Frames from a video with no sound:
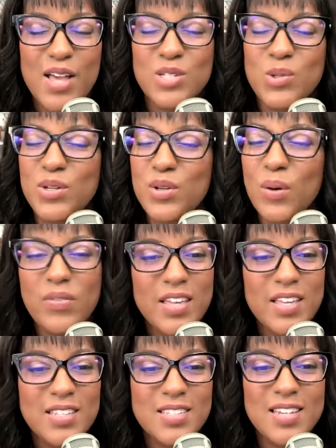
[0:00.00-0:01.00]
So I don't
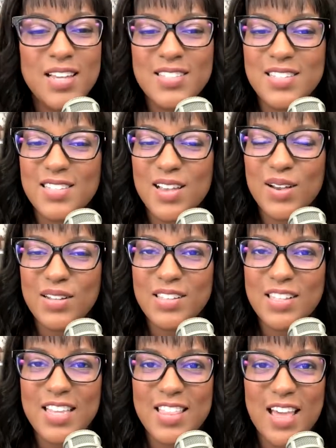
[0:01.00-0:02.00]
think it's
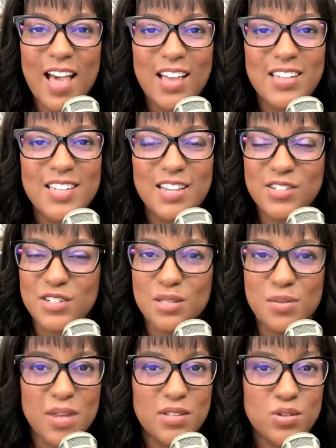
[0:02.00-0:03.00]
necessarily that attention
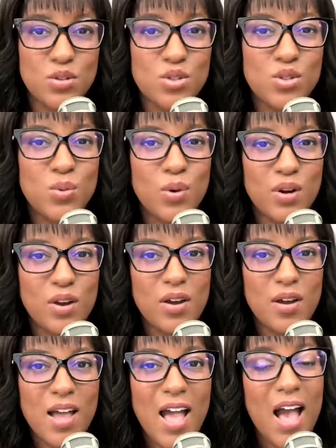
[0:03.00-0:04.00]
spans are shorter.